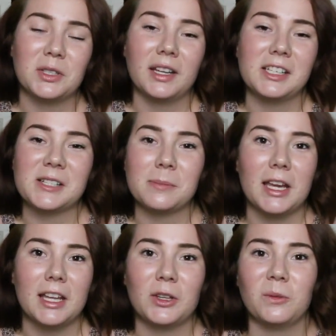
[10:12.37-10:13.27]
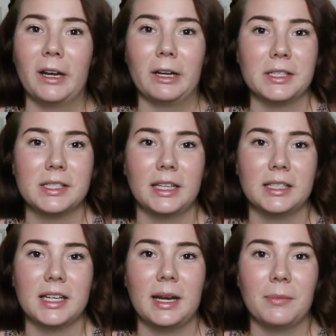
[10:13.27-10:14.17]
so that does make it the rarest skin
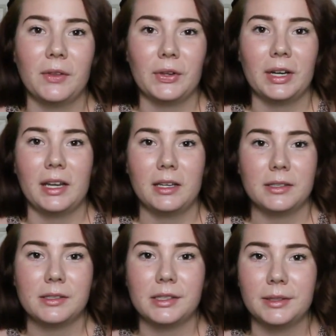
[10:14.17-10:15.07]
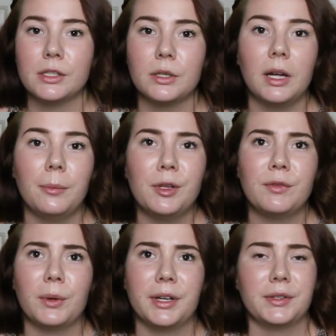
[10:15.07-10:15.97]
type that there is. So a couple of
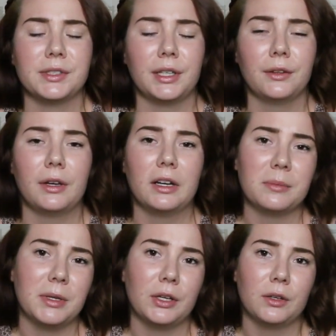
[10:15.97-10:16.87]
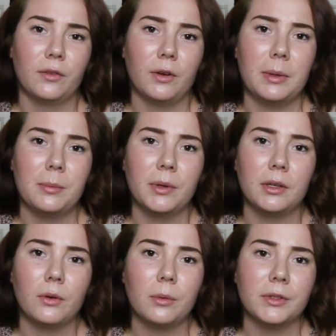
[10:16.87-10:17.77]
oils that I thought would be good for people
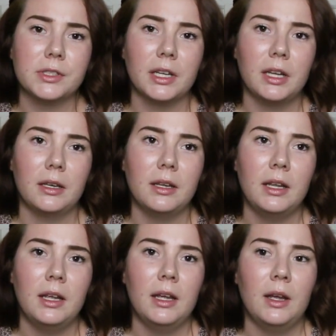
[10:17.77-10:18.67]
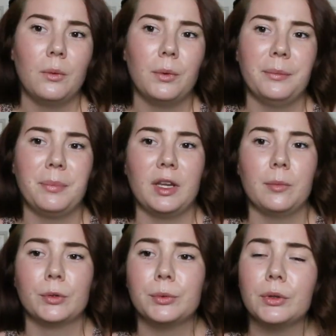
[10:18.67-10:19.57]
with normal skin would be
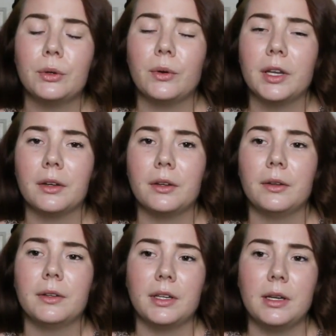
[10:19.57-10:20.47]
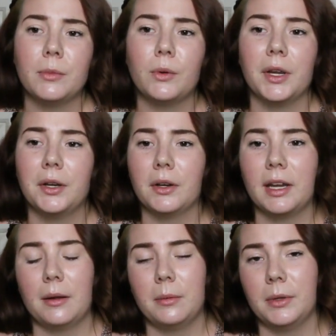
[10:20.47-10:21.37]
marula oil, neem oil,
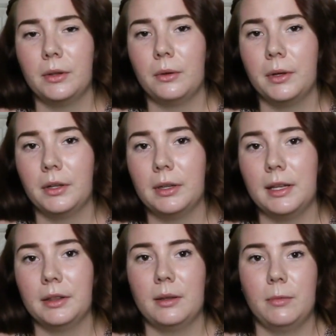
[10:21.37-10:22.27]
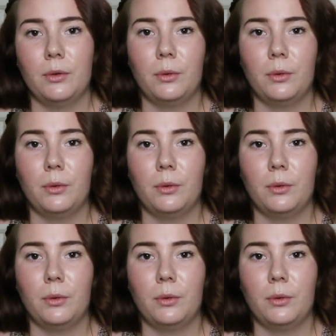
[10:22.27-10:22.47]
chamomile oil, and lemon